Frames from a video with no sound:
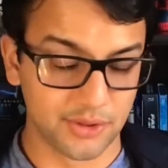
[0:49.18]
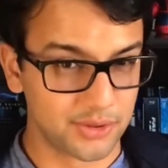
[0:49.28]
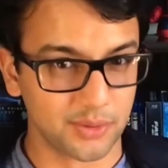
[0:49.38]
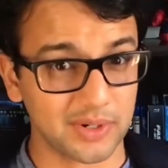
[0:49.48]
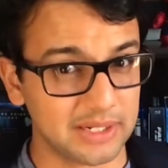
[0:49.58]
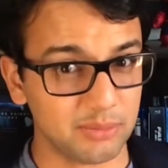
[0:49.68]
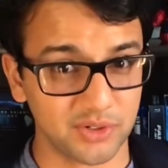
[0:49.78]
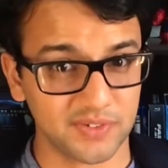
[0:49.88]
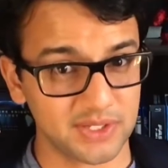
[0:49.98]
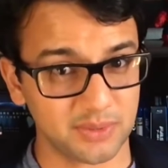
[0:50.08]
the 3
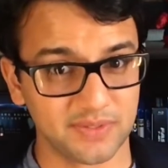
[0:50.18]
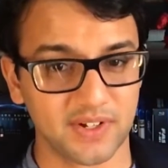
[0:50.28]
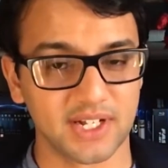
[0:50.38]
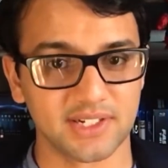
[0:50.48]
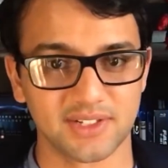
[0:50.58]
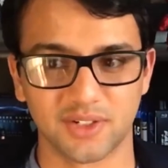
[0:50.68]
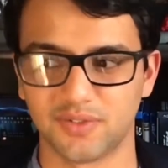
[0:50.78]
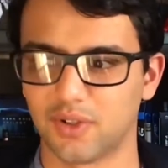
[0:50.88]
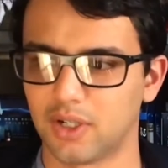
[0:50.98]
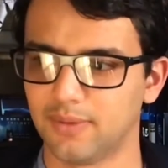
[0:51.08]
movies we've gotten so
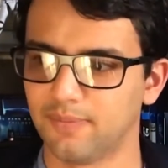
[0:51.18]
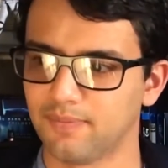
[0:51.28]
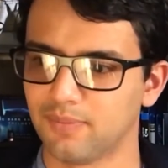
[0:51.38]
far.